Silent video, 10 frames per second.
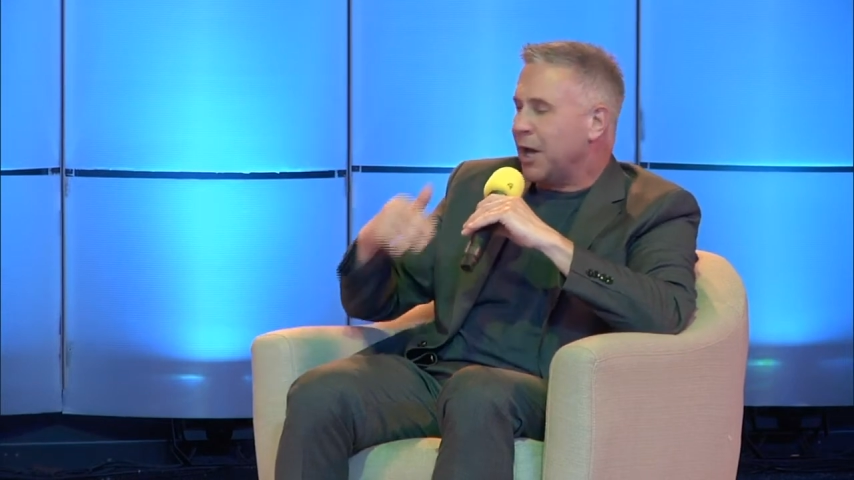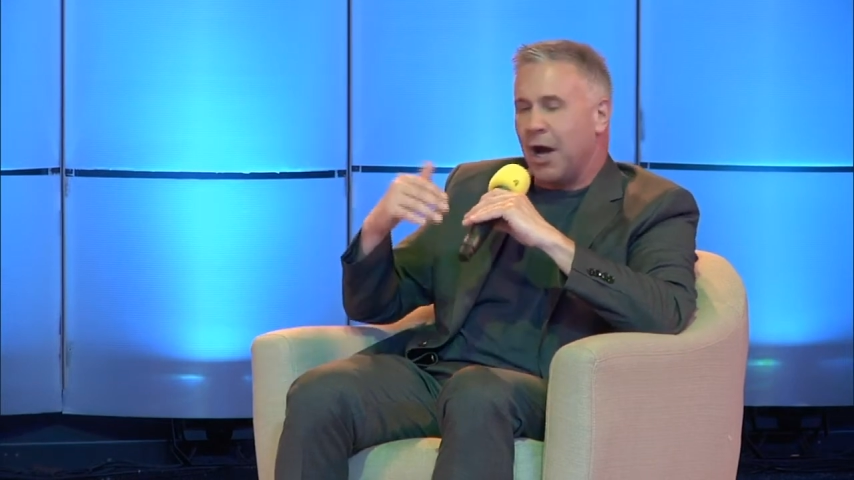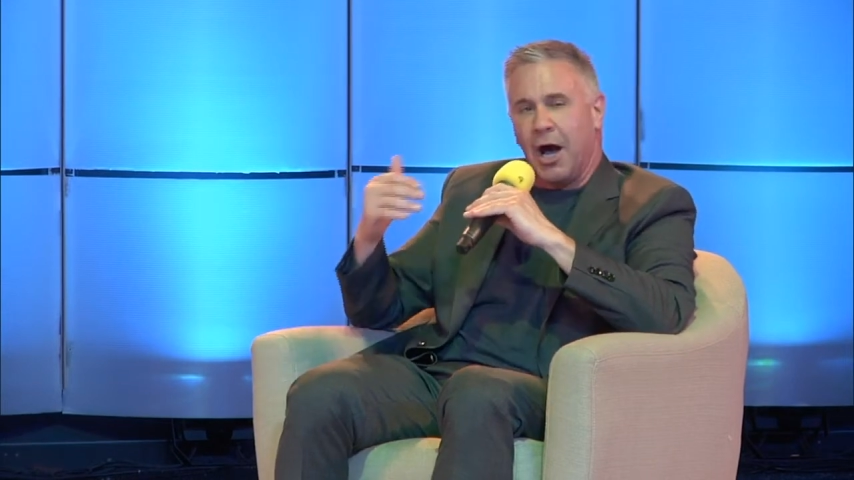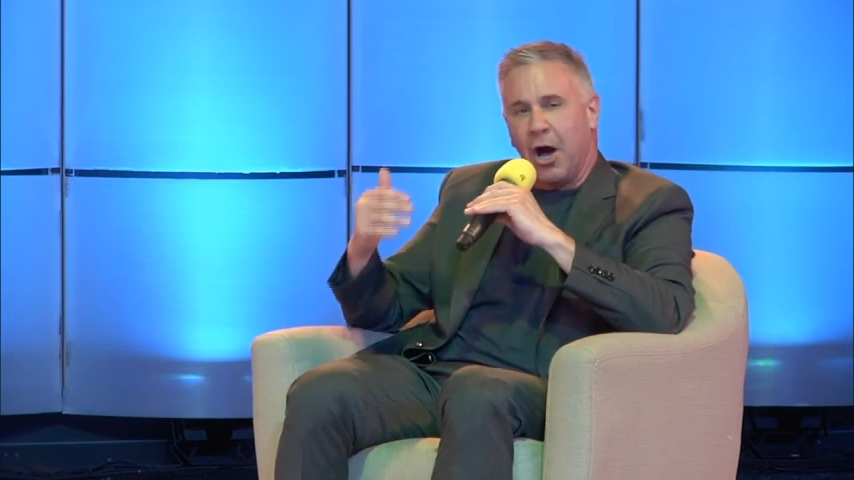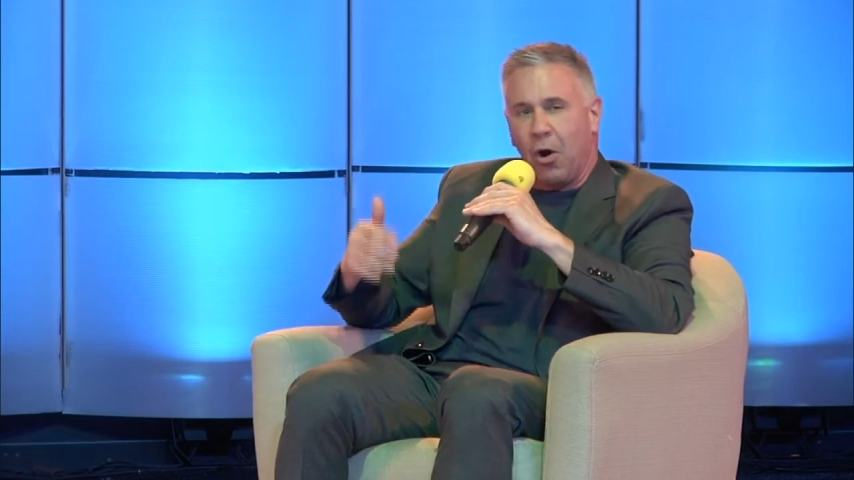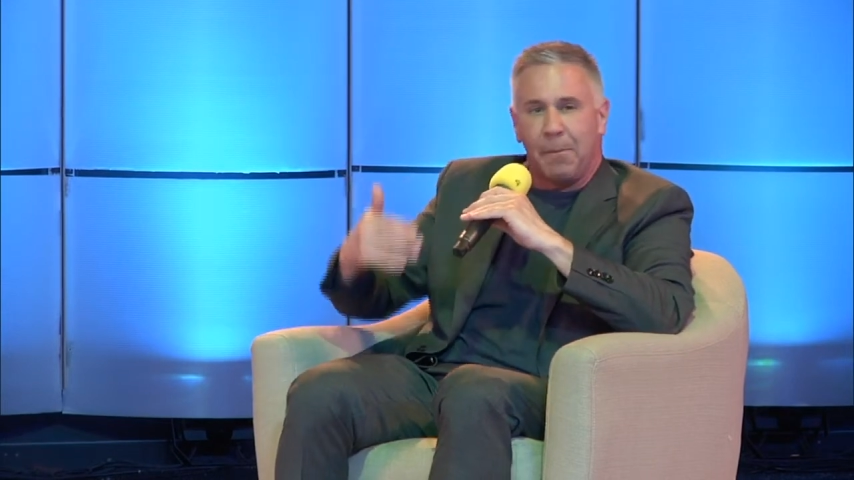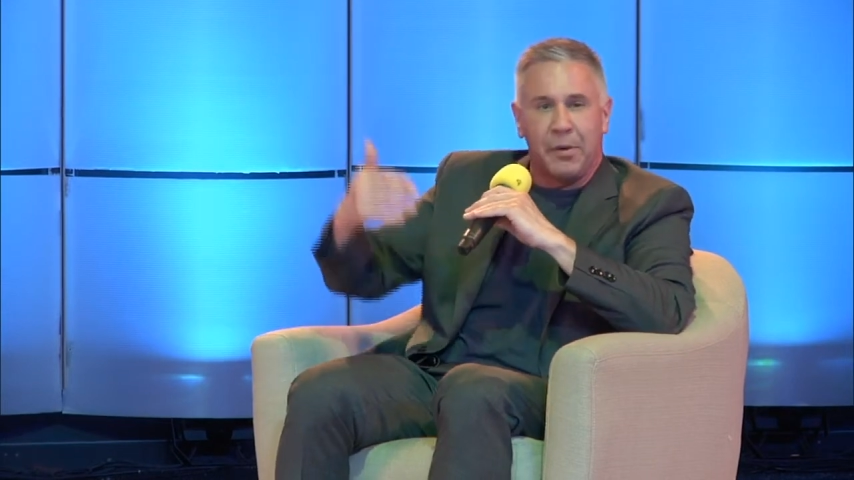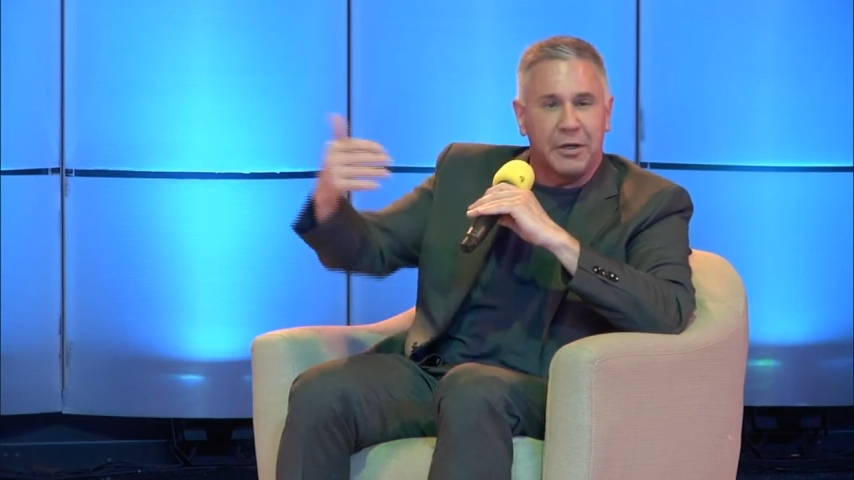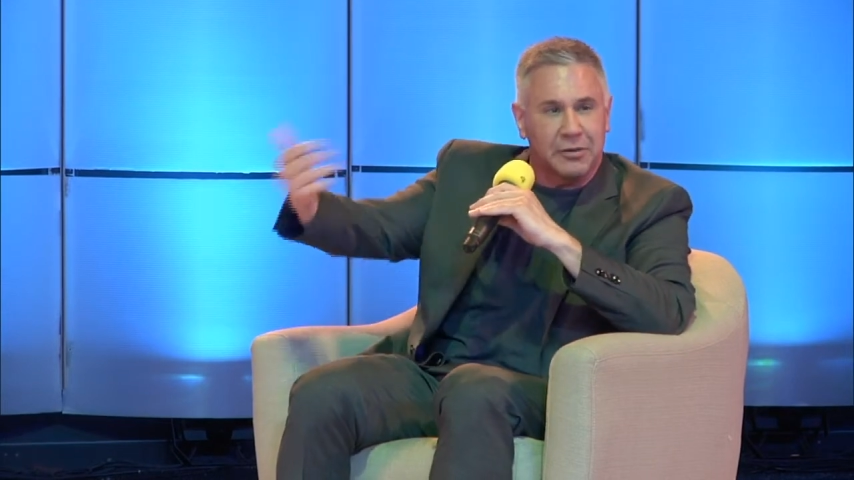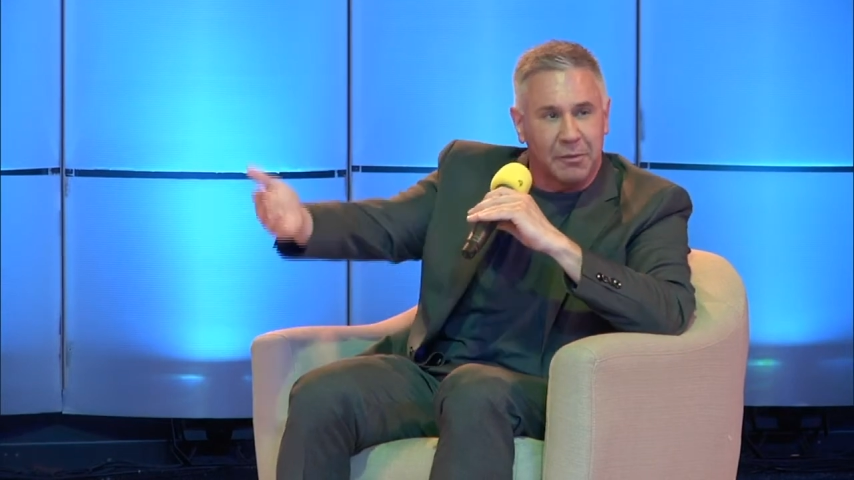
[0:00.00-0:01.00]
or
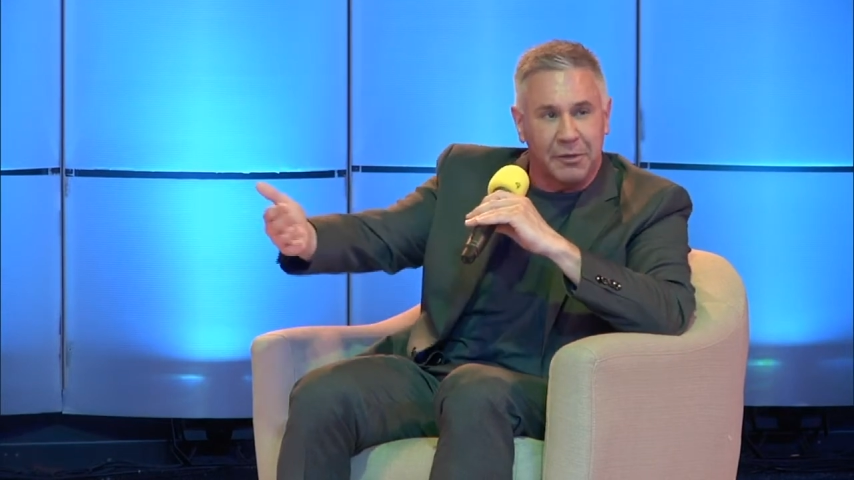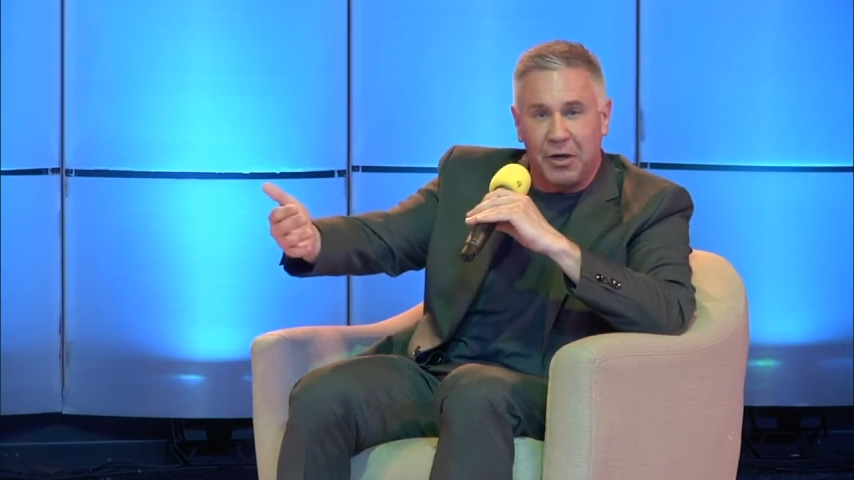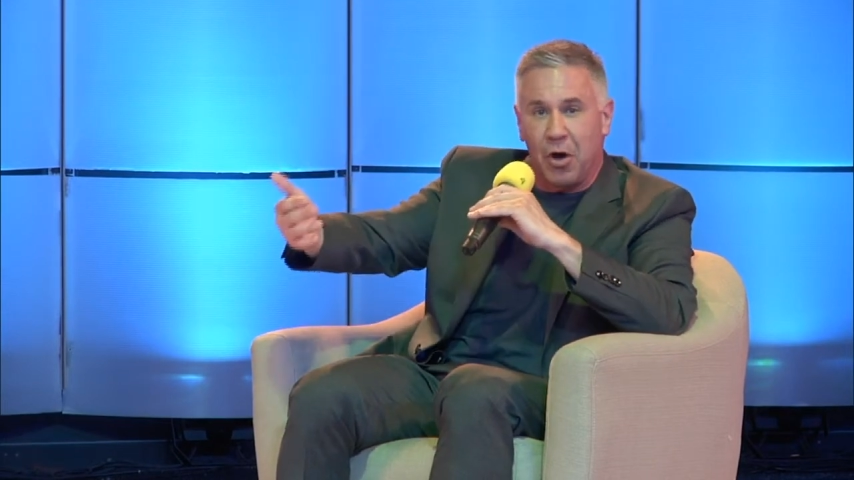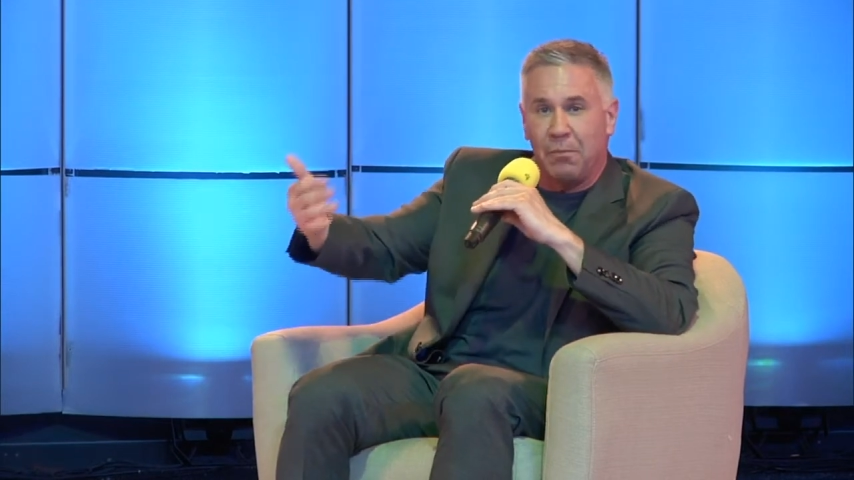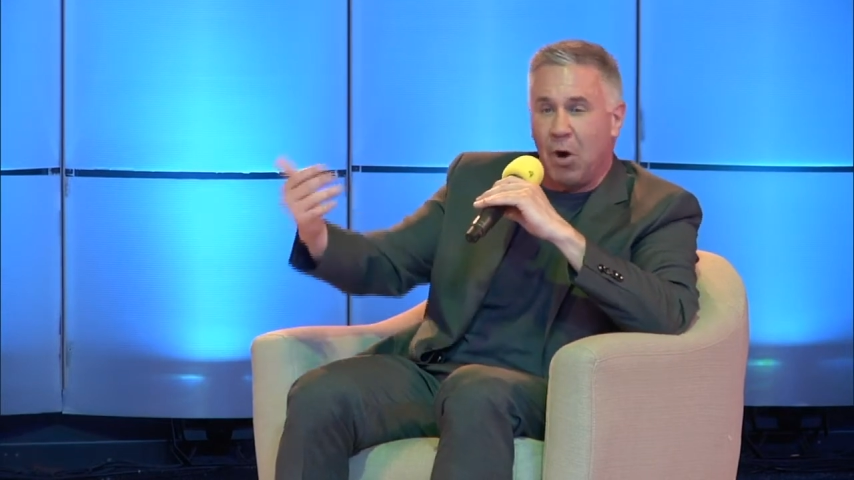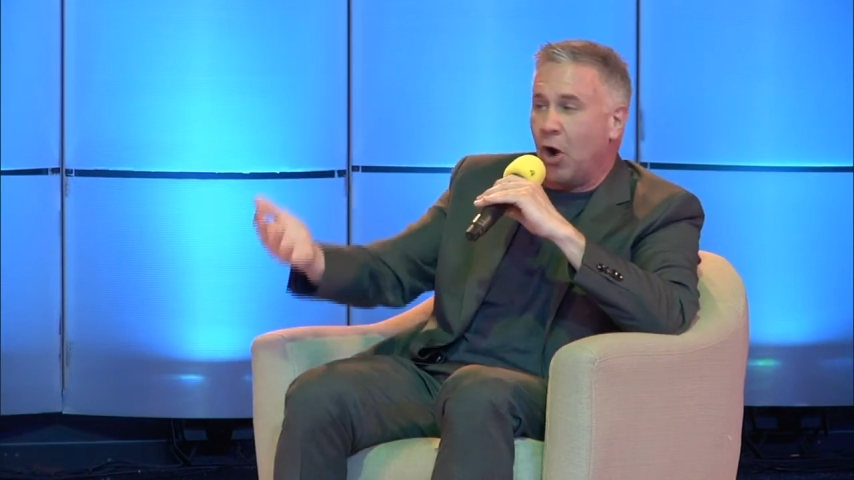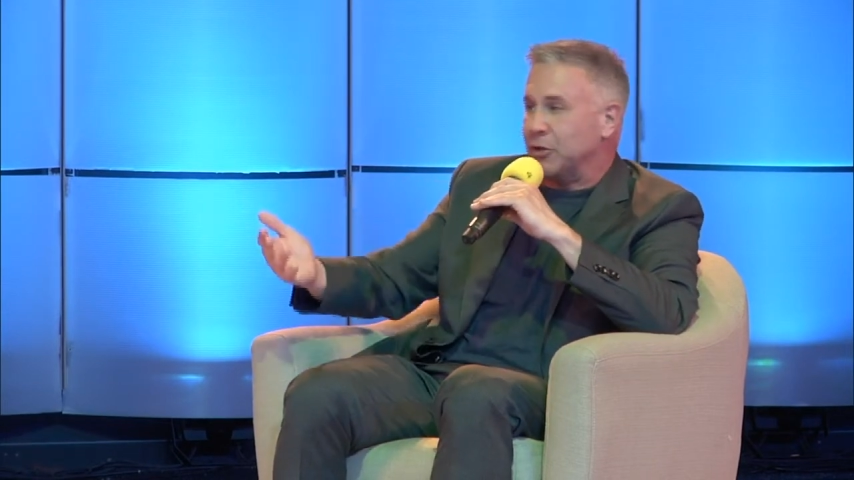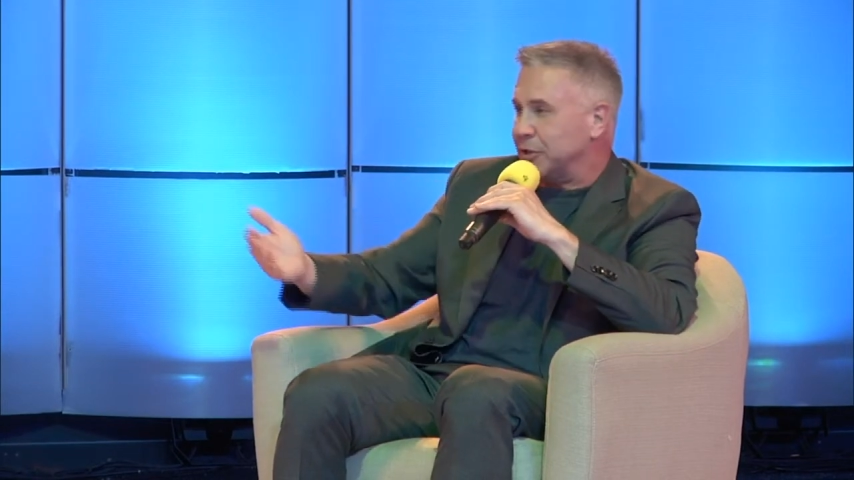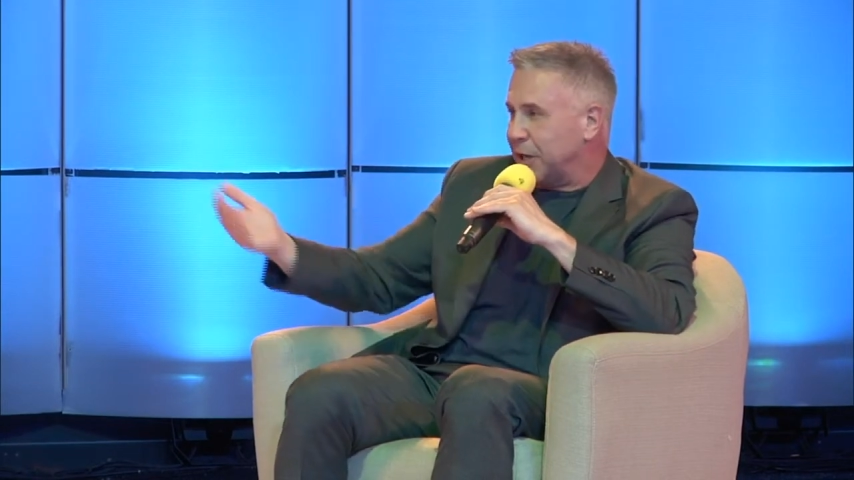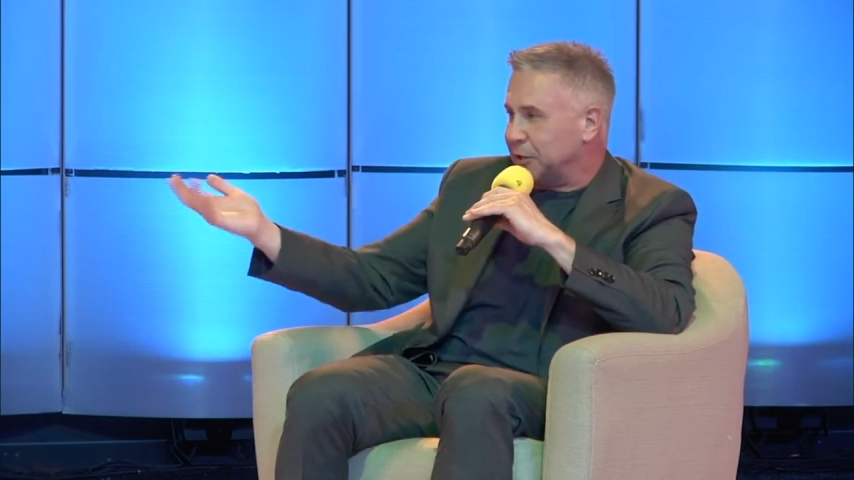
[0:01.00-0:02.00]
putting something on margin.